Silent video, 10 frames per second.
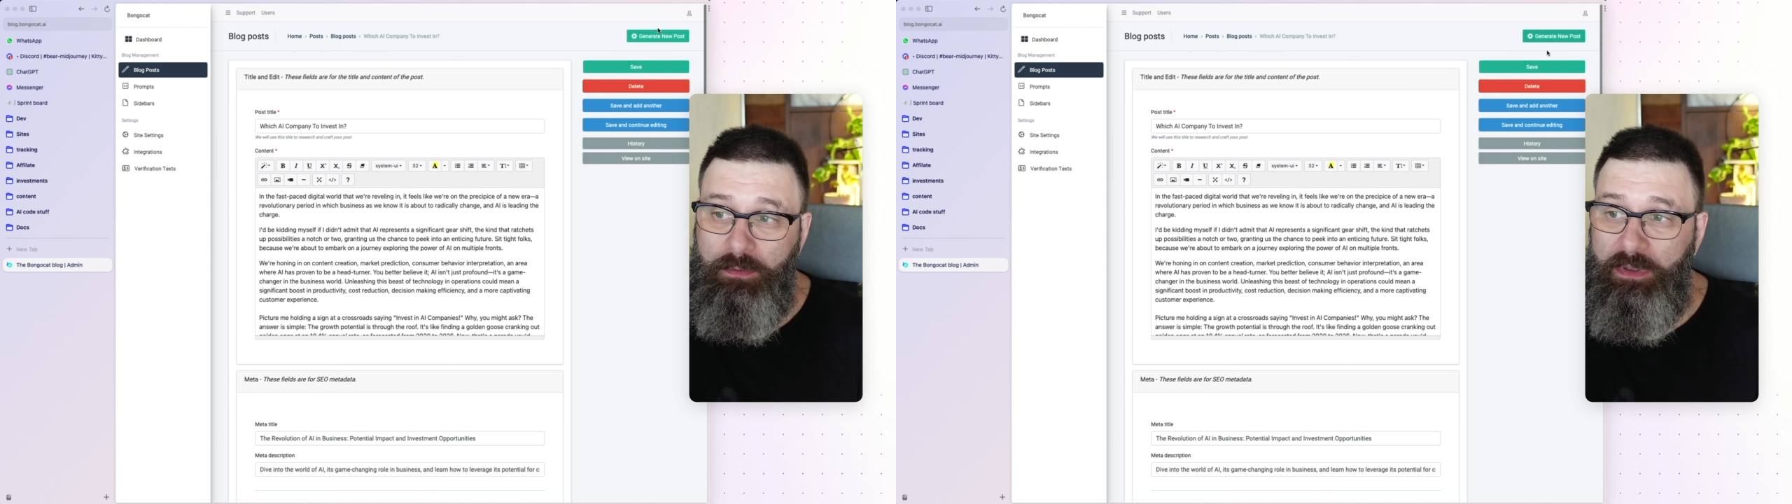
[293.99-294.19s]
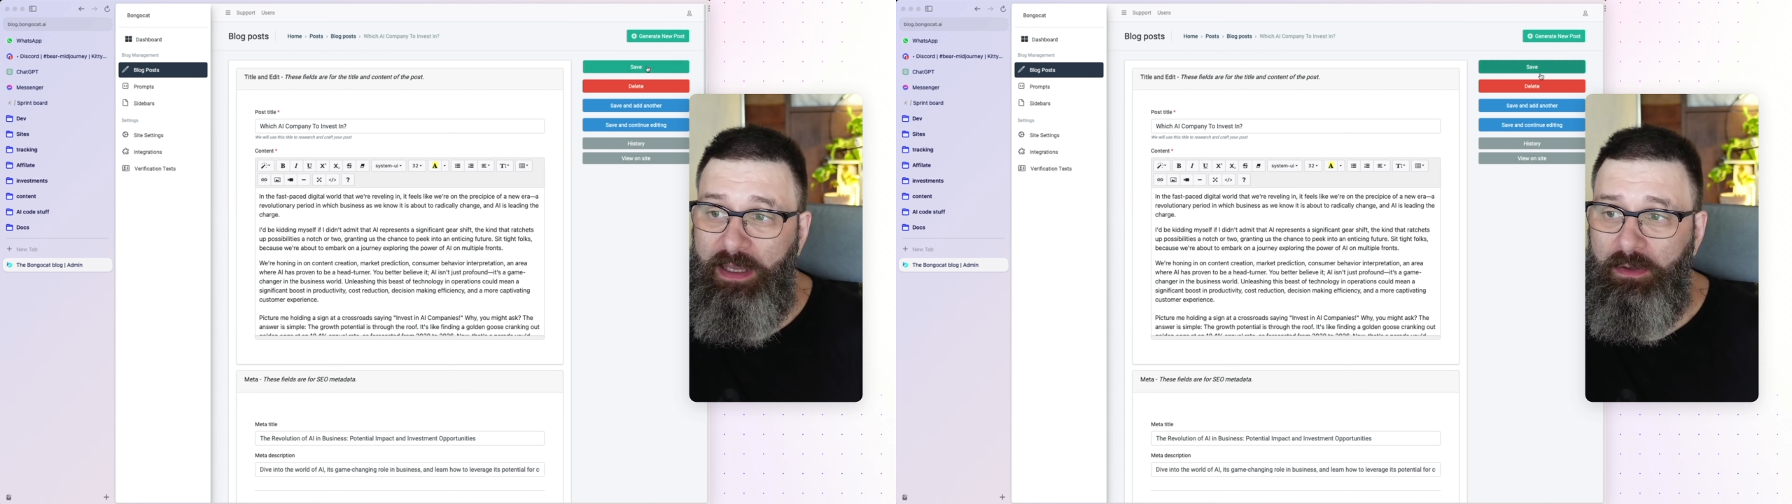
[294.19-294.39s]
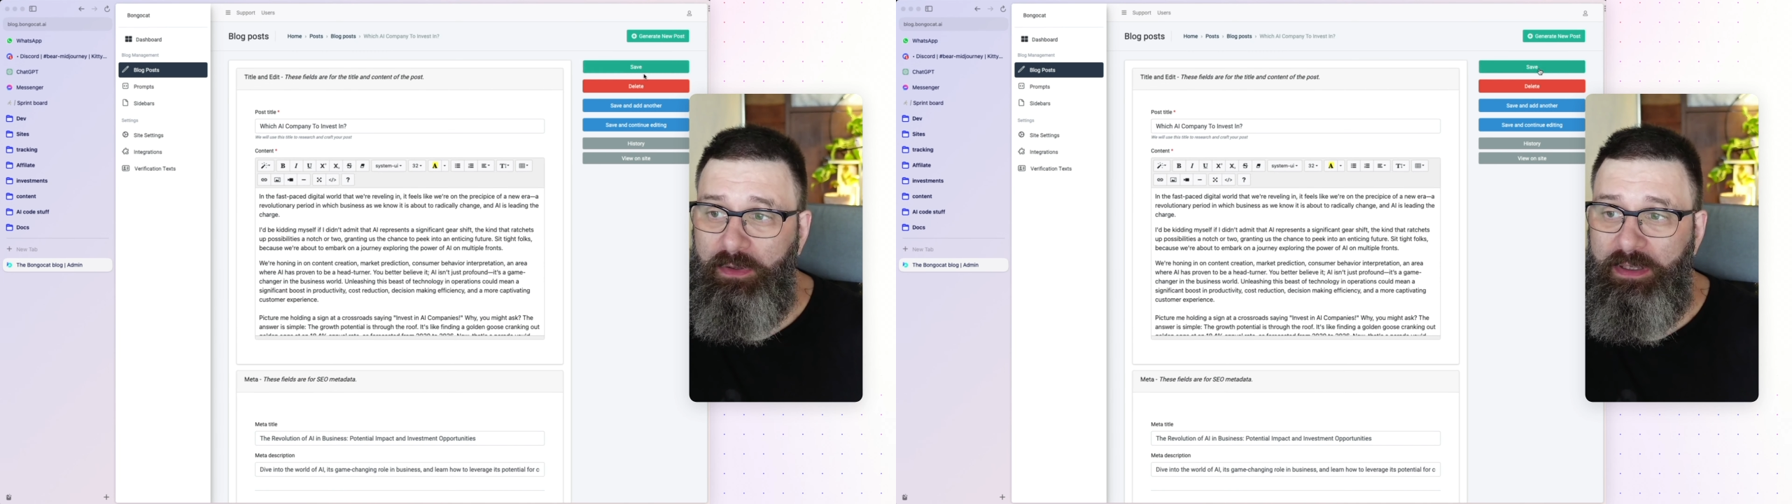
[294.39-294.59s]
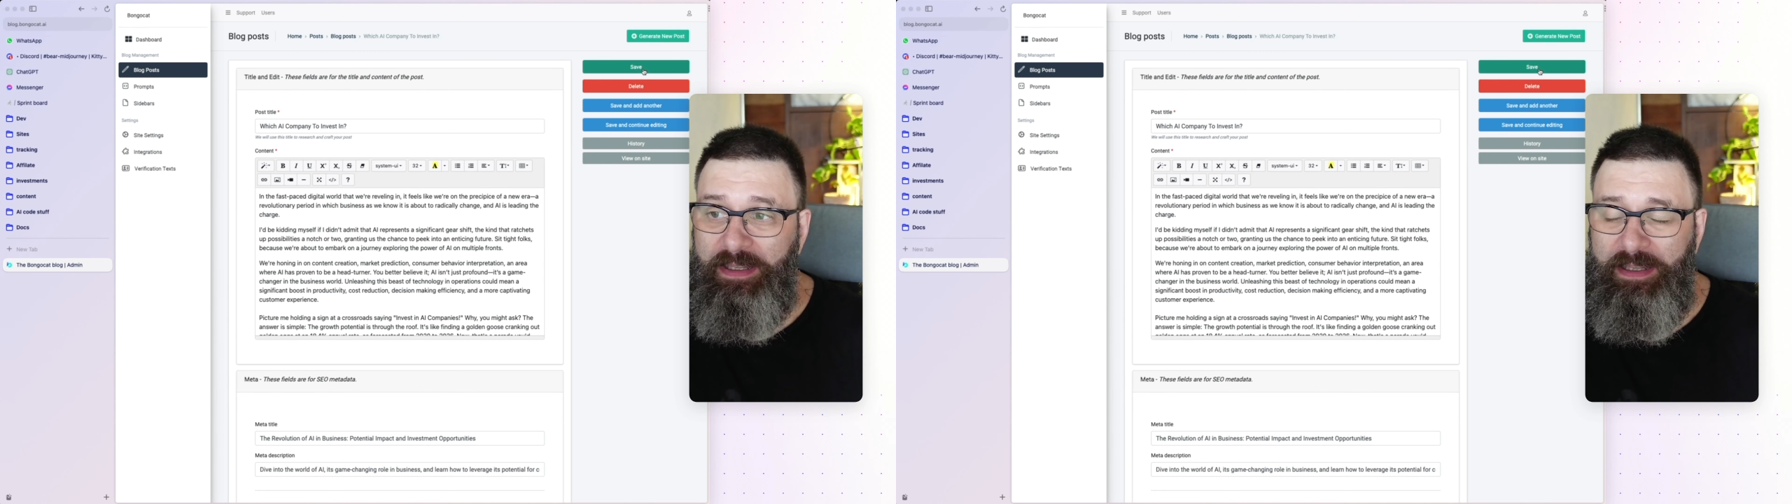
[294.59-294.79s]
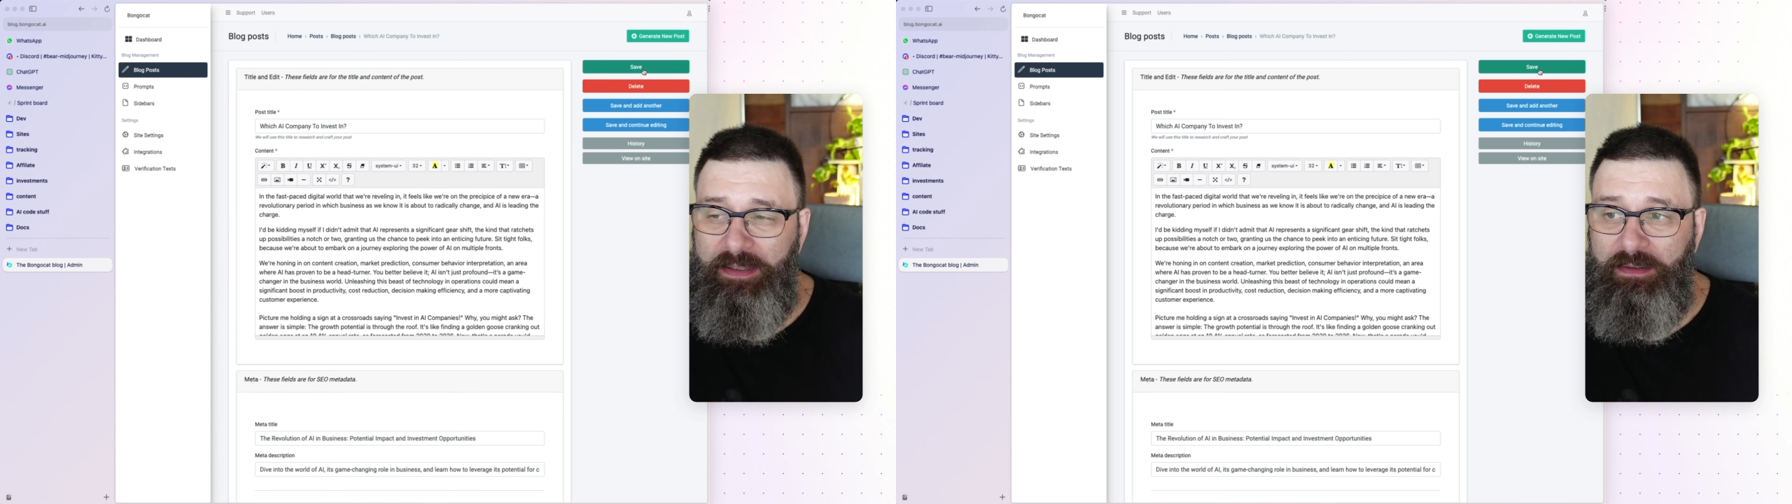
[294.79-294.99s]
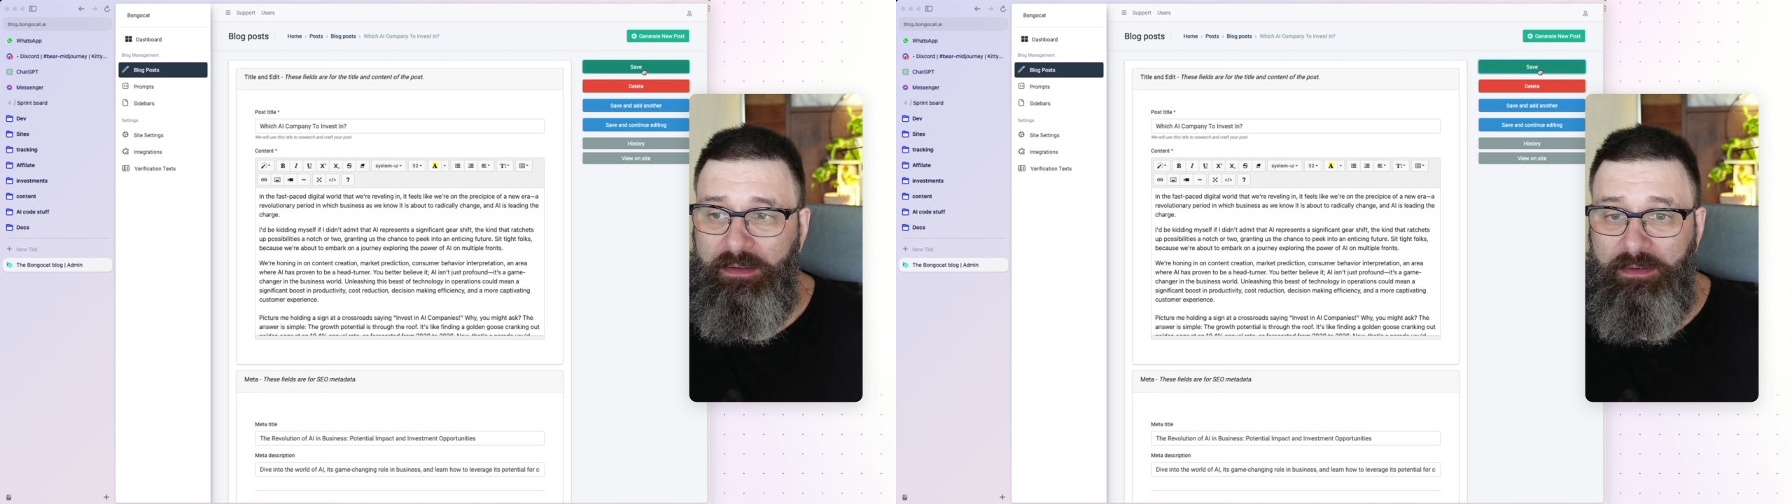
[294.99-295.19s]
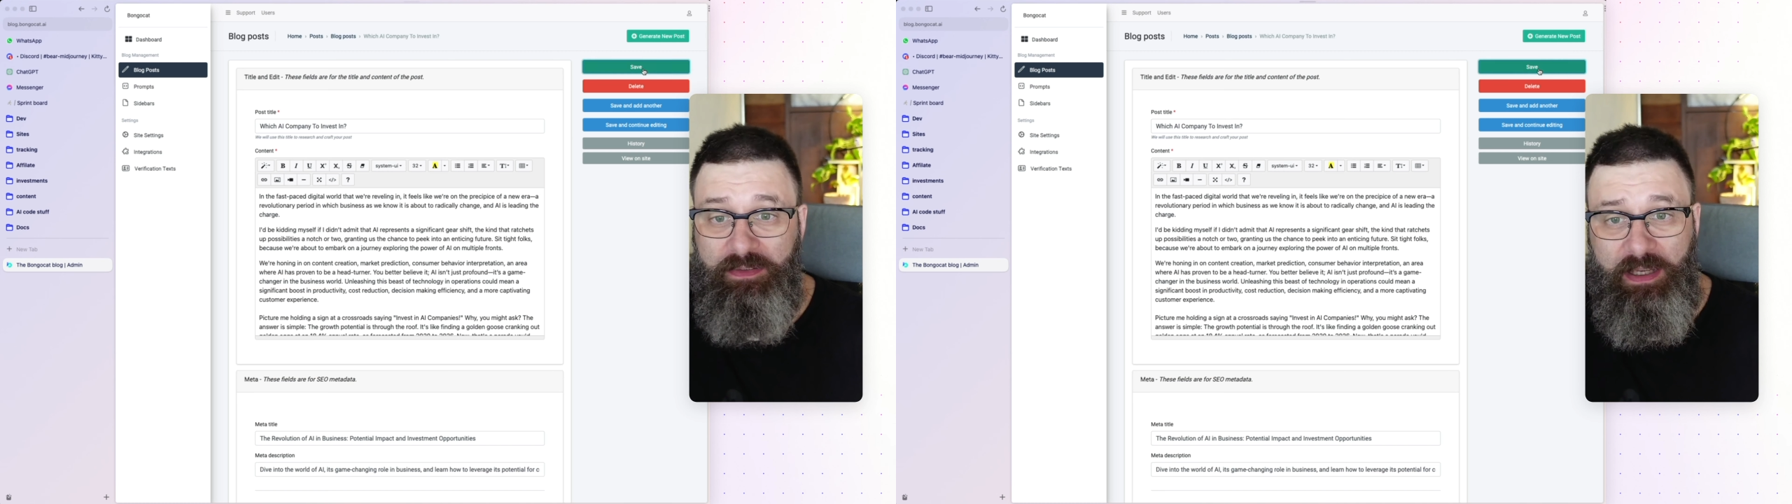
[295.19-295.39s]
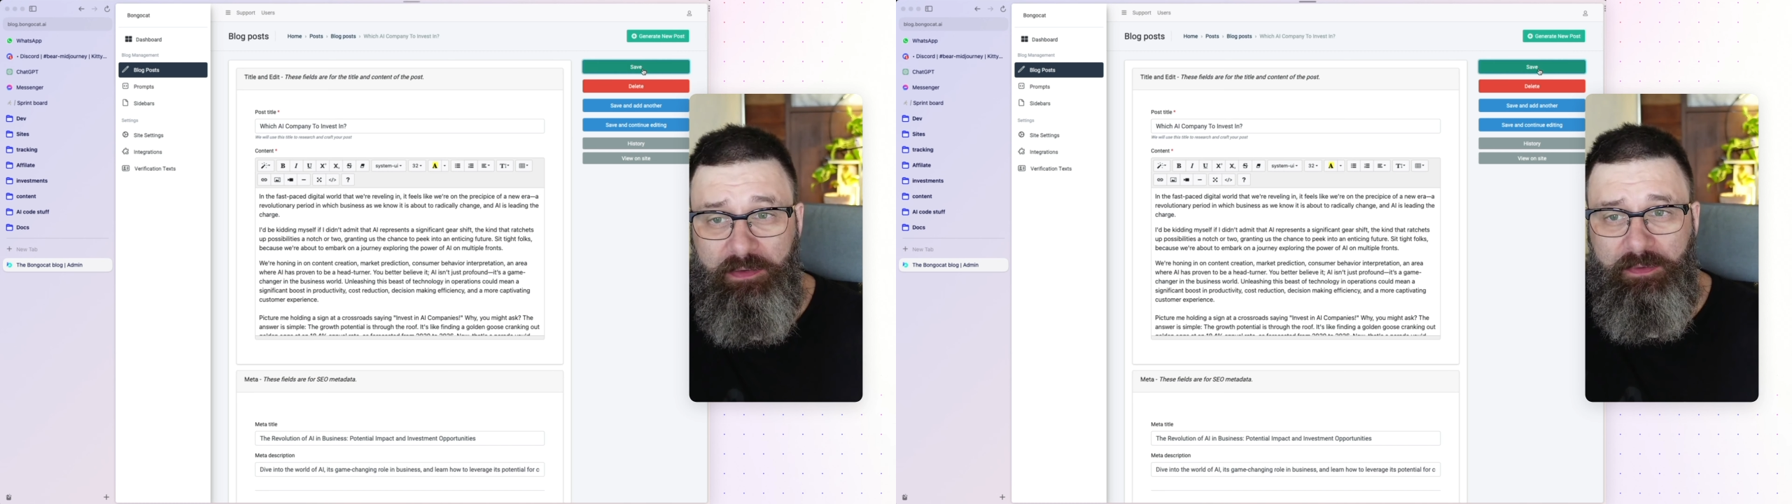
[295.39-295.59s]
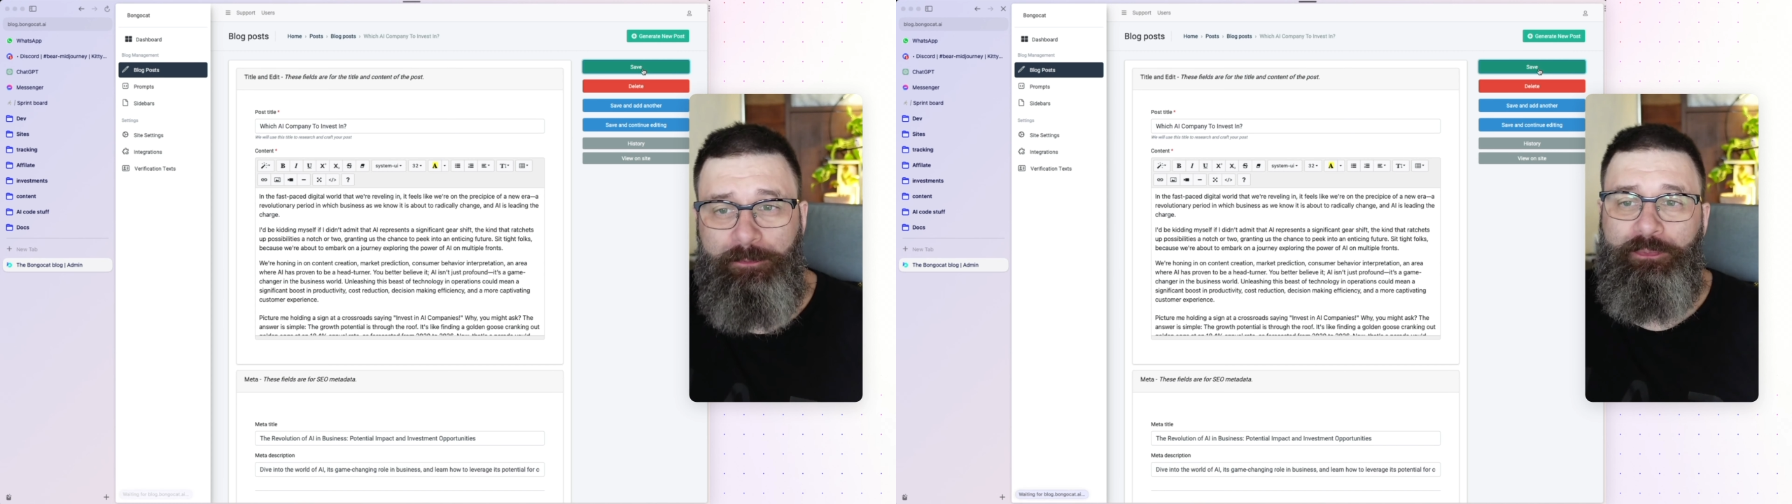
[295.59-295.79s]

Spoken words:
category. Hit save.